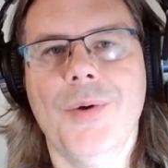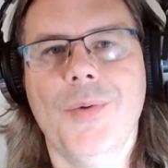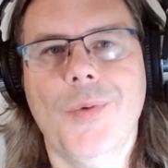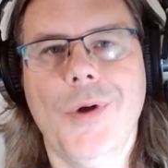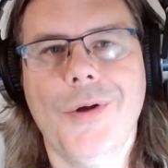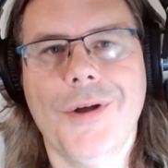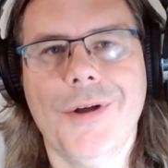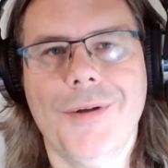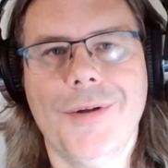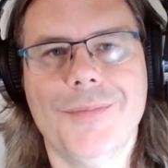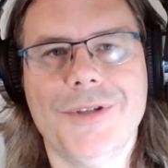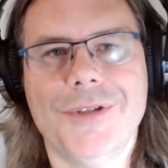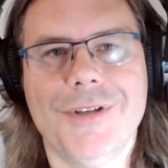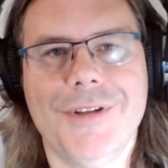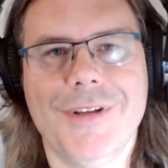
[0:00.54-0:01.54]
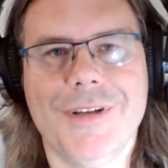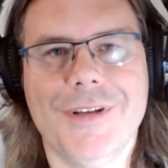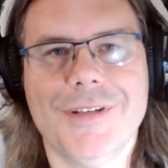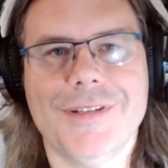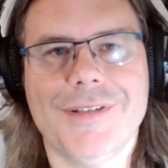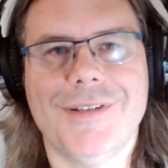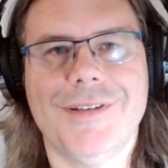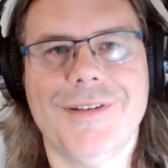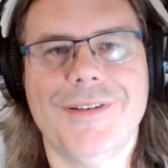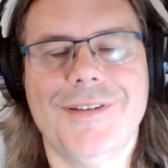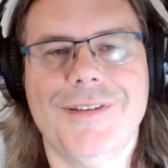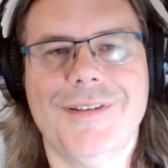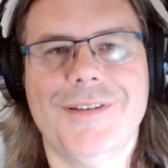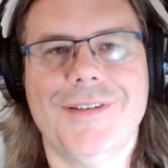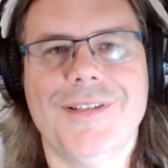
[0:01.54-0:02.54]
Welcome to this
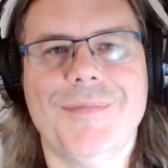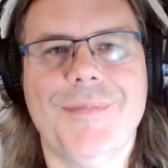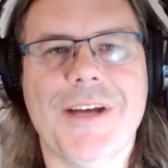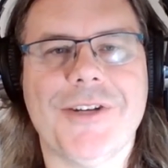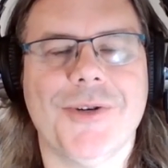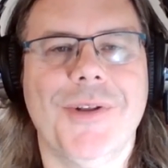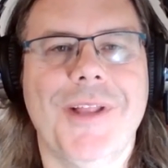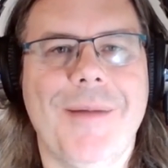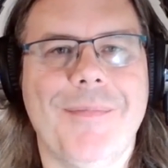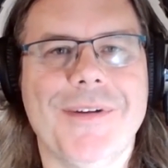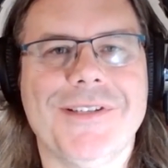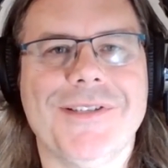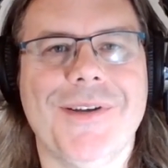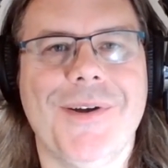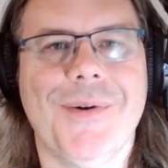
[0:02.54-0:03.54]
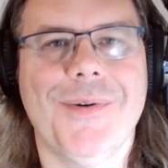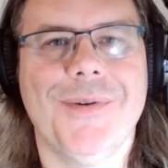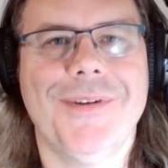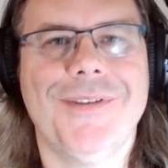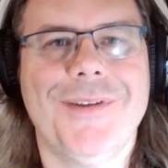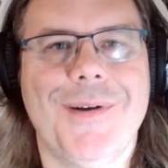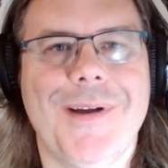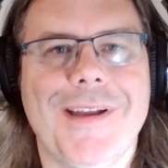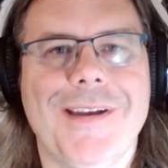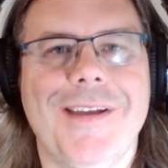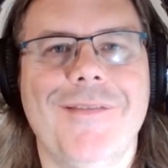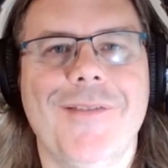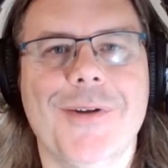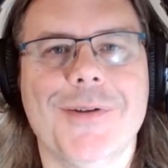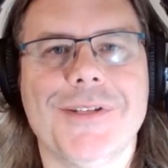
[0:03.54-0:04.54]
special episode. Thought I'd
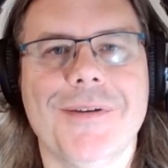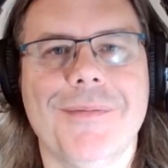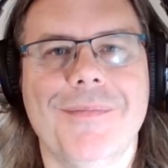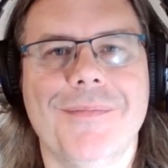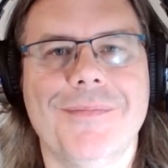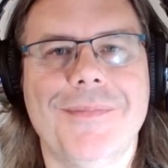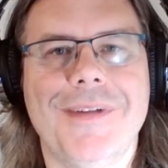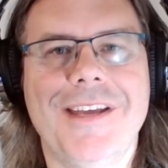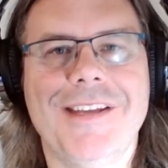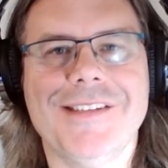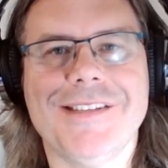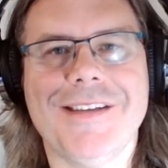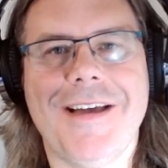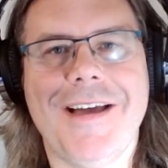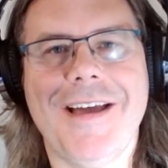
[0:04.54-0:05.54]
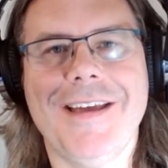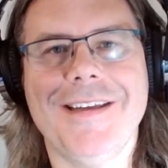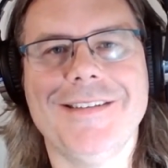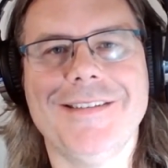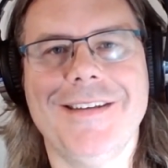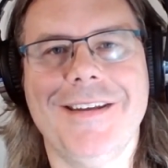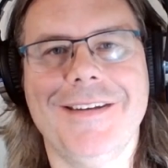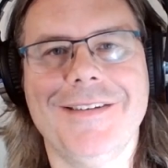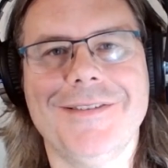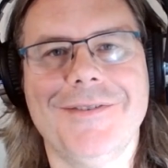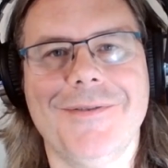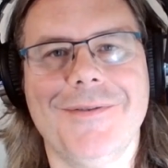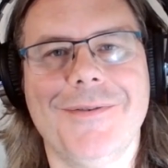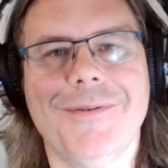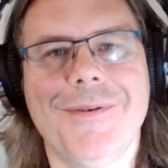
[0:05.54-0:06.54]
give you some insight
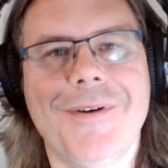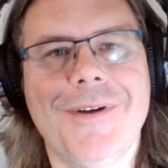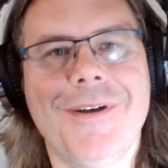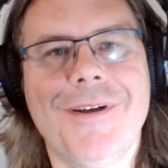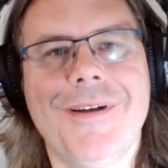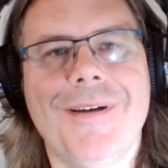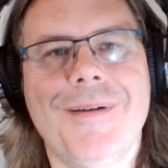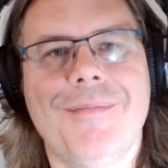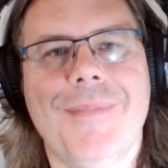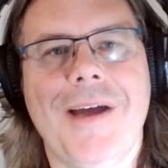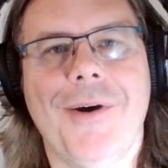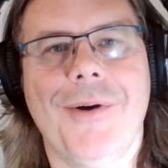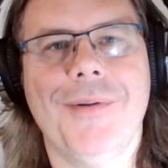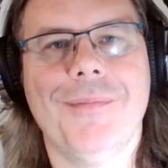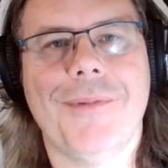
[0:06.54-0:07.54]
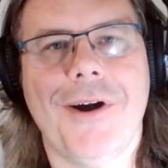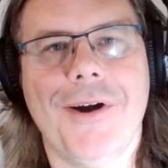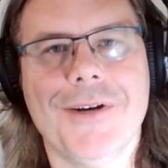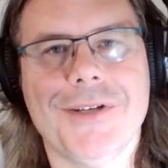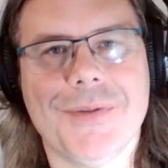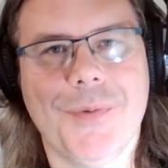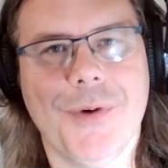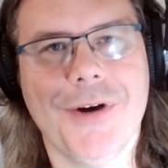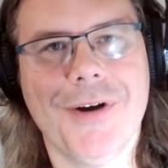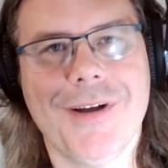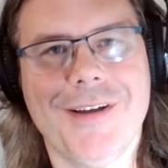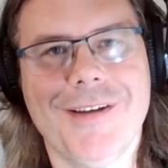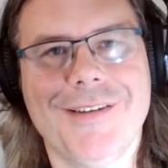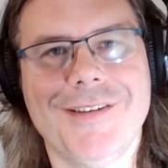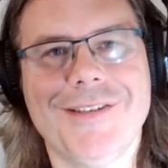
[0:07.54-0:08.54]
into my own parts
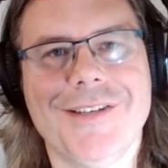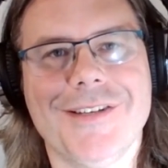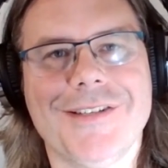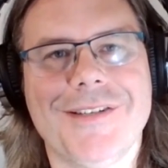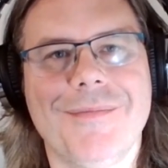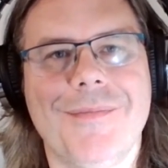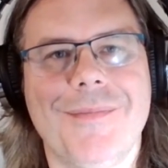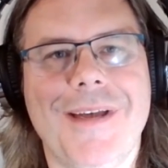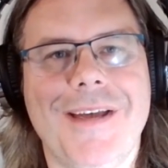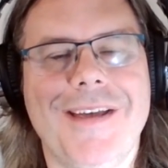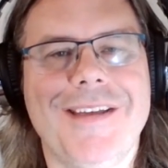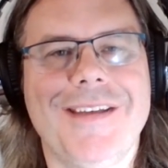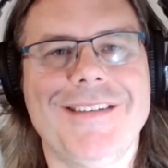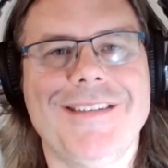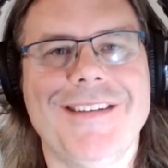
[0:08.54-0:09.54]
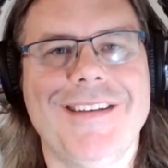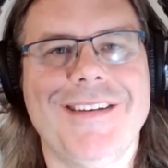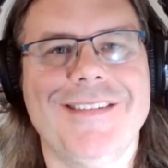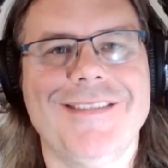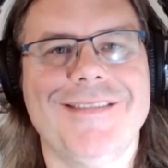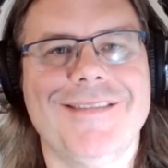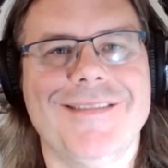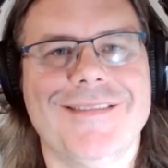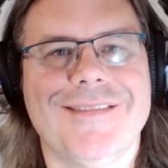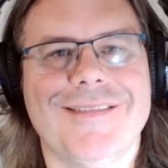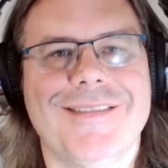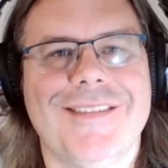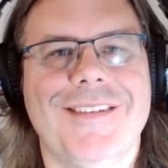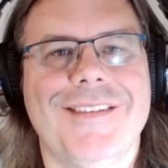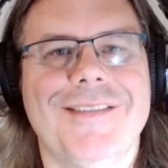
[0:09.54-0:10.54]
work just a bit, and
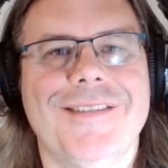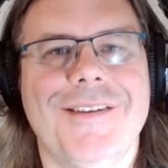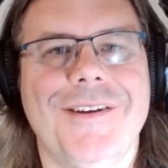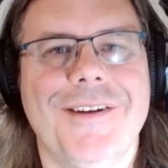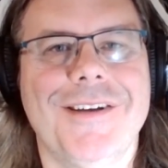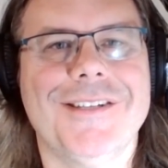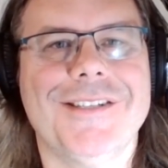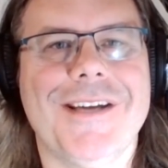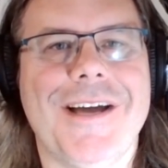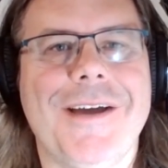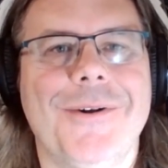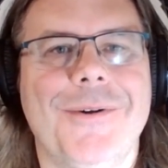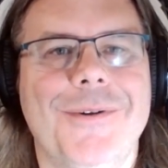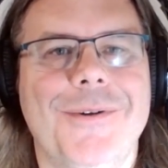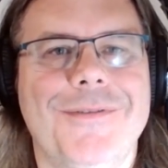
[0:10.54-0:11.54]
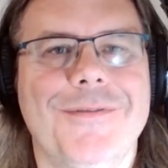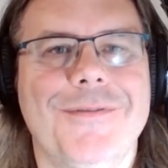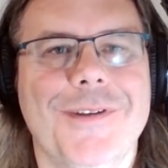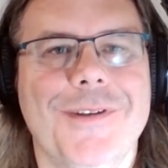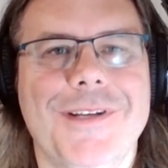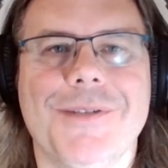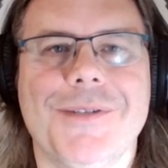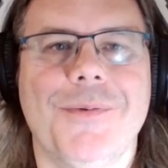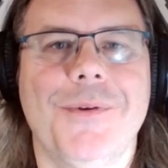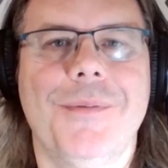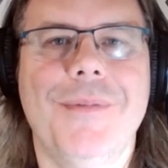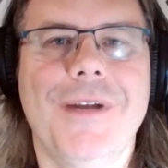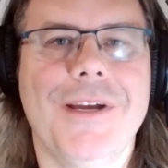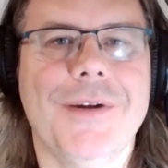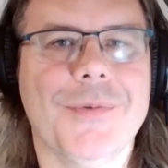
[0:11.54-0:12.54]
thought a good title for this would
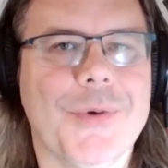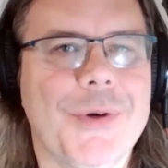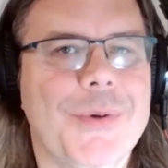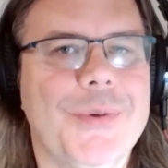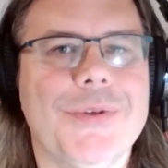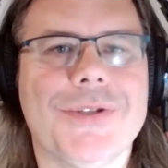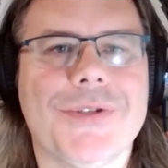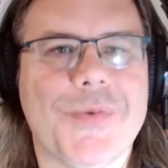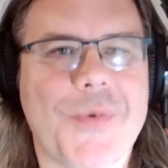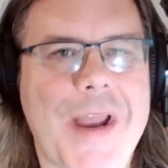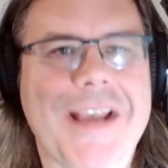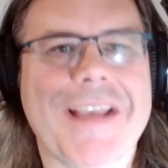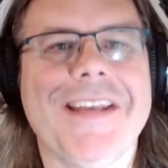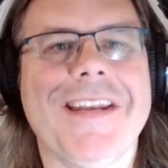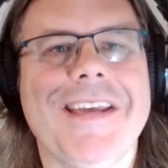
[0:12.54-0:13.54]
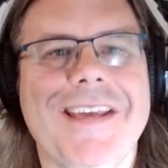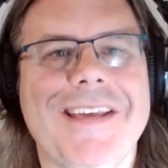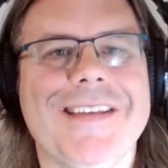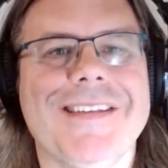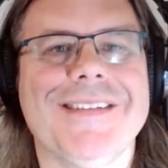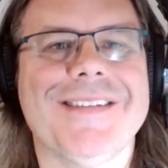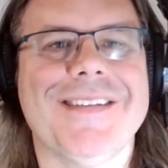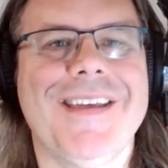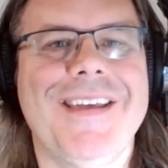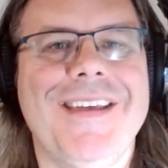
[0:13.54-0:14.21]
be Roots, Reckonings,